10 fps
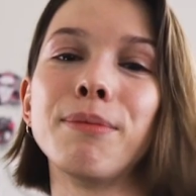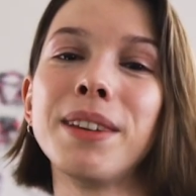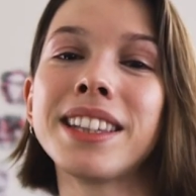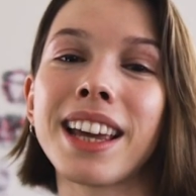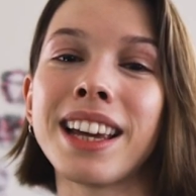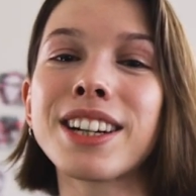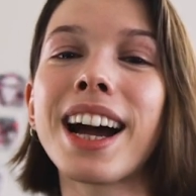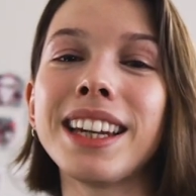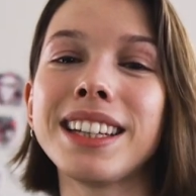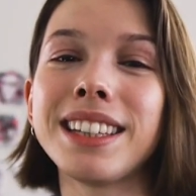Is a
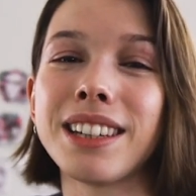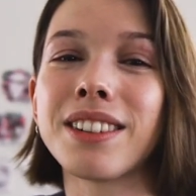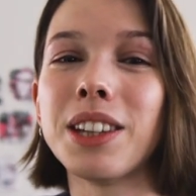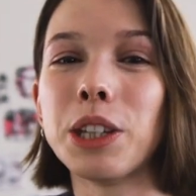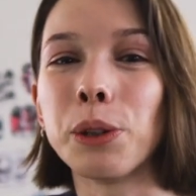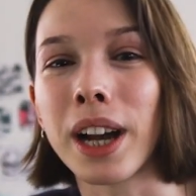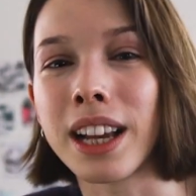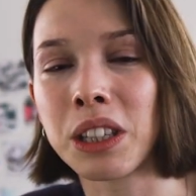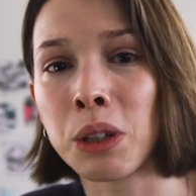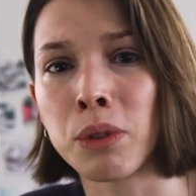Chinese teacher in the
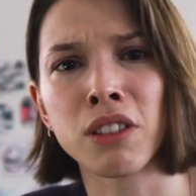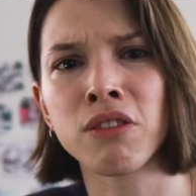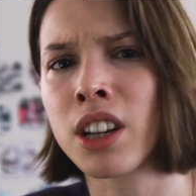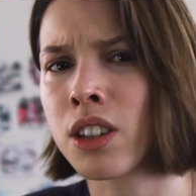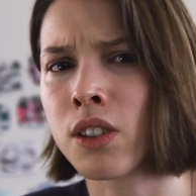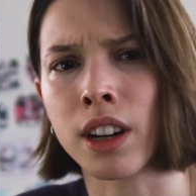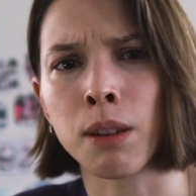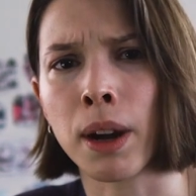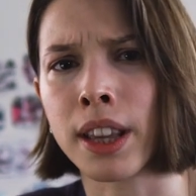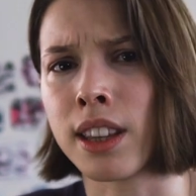US who was
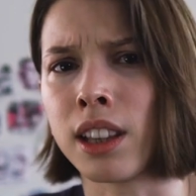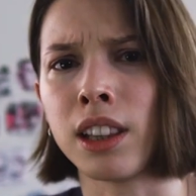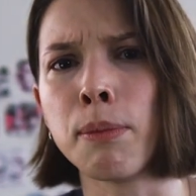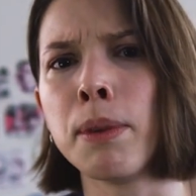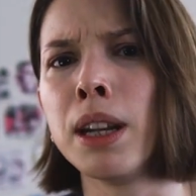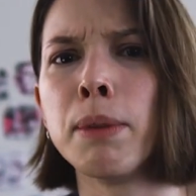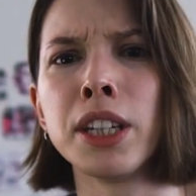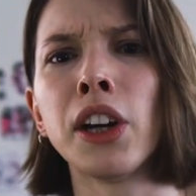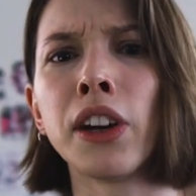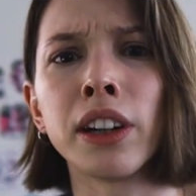frustrated by the limited
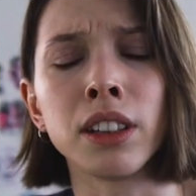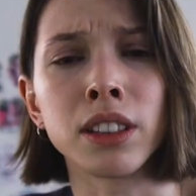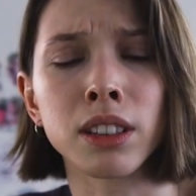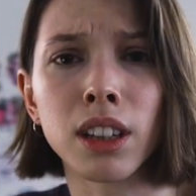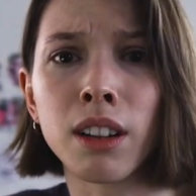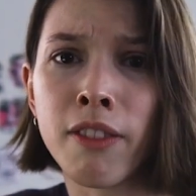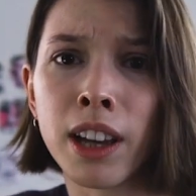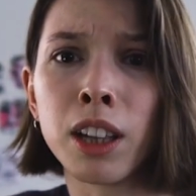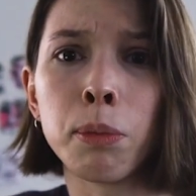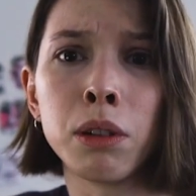materials
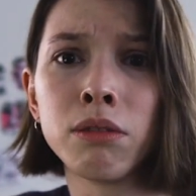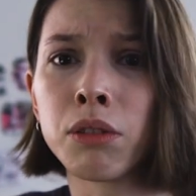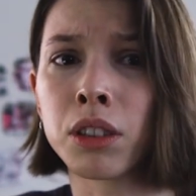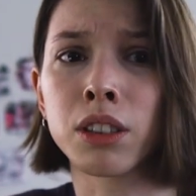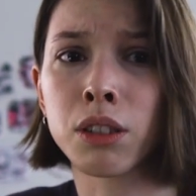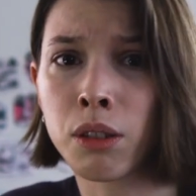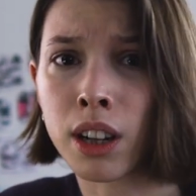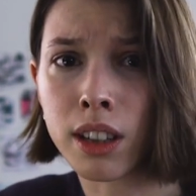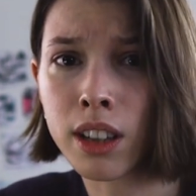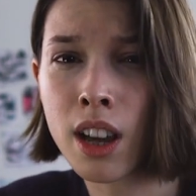available for her
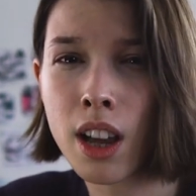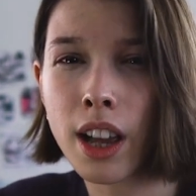students,